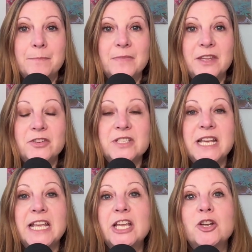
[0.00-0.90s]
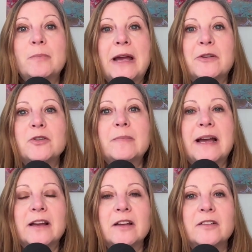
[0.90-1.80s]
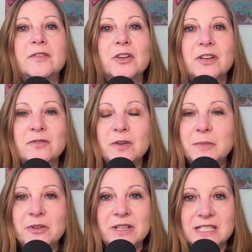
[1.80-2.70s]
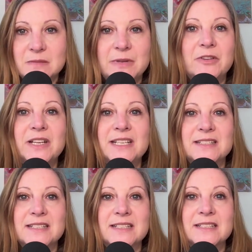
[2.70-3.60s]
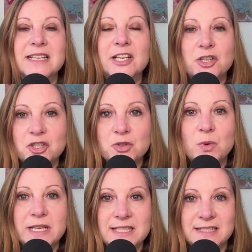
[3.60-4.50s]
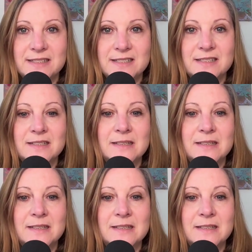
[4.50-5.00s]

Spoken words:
You're taking your power back from your experiences and your choices.